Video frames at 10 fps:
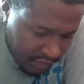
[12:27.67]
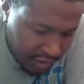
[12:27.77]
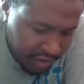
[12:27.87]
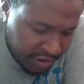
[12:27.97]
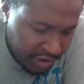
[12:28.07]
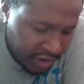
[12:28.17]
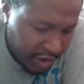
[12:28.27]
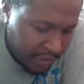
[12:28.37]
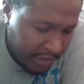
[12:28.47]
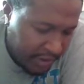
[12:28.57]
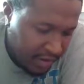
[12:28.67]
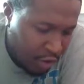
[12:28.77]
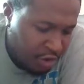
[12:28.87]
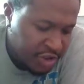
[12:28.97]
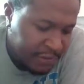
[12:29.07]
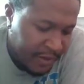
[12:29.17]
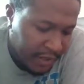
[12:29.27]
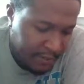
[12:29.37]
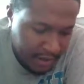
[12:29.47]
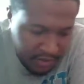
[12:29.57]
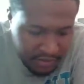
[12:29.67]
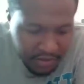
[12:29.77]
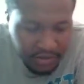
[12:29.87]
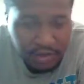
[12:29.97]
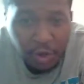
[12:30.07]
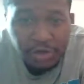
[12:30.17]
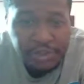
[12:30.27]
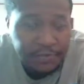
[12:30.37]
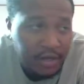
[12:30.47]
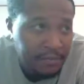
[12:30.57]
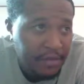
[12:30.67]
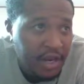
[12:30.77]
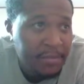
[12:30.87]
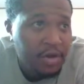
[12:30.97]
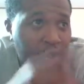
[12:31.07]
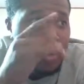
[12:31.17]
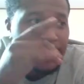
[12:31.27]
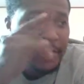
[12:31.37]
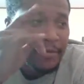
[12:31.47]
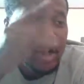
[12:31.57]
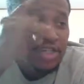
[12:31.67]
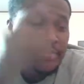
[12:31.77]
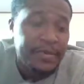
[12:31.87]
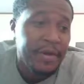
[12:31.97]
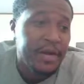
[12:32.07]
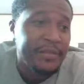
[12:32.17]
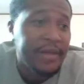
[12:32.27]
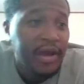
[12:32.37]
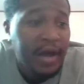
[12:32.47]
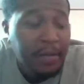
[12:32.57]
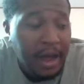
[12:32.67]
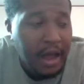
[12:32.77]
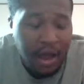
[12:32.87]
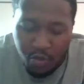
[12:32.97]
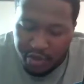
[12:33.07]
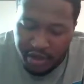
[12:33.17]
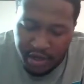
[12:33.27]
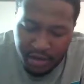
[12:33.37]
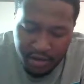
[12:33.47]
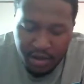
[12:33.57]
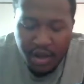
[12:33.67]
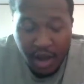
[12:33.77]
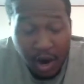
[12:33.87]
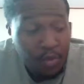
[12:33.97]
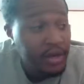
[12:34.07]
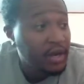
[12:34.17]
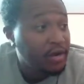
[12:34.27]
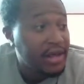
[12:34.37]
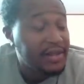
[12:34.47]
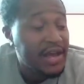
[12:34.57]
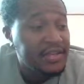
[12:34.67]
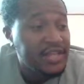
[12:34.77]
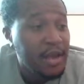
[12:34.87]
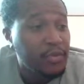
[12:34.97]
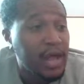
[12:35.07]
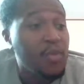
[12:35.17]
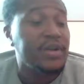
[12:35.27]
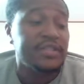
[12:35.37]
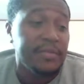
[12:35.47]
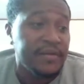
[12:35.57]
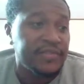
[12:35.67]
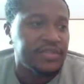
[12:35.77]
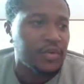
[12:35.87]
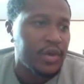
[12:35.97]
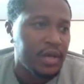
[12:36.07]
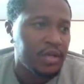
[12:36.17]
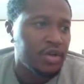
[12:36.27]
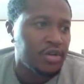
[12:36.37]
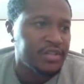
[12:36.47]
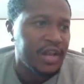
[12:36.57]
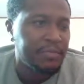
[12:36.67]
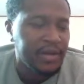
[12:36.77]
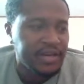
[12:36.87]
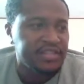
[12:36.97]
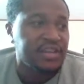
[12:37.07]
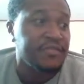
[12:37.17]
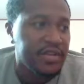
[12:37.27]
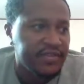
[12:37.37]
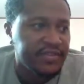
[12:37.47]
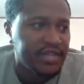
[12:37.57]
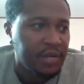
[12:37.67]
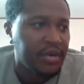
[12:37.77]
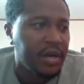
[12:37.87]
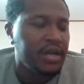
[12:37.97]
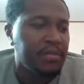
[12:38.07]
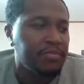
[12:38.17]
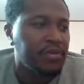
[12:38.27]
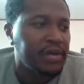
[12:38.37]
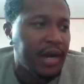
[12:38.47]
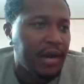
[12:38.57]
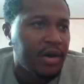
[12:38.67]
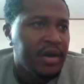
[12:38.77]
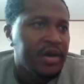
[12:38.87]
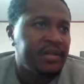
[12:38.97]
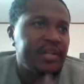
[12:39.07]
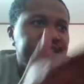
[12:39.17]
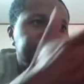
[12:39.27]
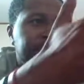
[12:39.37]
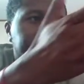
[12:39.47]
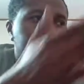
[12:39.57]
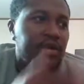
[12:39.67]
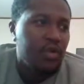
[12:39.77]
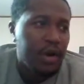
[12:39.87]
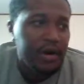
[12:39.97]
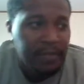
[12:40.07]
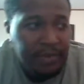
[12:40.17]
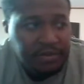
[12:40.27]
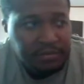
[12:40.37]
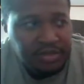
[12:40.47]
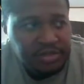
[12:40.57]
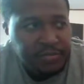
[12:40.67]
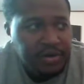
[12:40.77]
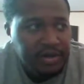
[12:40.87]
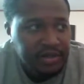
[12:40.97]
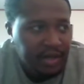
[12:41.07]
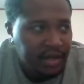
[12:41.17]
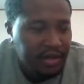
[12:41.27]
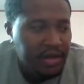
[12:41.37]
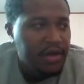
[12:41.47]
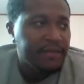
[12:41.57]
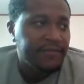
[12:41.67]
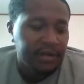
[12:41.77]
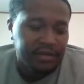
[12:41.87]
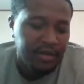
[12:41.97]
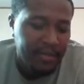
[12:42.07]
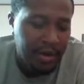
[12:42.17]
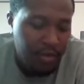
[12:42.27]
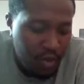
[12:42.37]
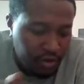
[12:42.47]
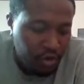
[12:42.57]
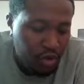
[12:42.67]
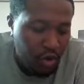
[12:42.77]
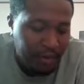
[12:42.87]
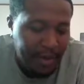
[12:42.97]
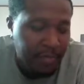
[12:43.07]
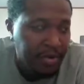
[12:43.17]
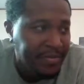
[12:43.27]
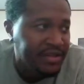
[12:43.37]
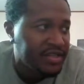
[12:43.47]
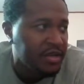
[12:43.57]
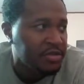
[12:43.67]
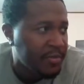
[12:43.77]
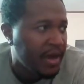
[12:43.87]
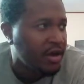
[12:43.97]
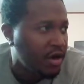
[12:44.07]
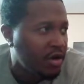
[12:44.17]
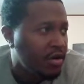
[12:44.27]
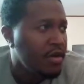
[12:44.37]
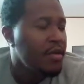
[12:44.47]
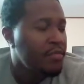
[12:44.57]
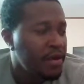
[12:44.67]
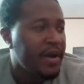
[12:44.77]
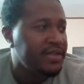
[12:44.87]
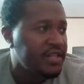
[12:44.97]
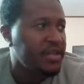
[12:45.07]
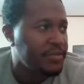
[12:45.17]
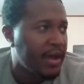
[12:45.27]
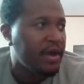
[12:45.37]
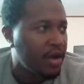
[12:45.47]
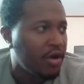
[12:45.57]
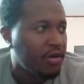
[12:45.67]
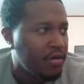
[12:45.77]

Look here, man. No respect, man. No respect, man. They've been on. They cost me money, man. I went in. I went in on that last game when they went to Memphis to win. You know what I'm saying? They played a tough Memphis team and they didn't pull it out. Then this fucker want to go out here and make the buzzer beater at the end. Fuck them, man. I'm going New York, man. Put my Timbs back on. Put my Timbs back on.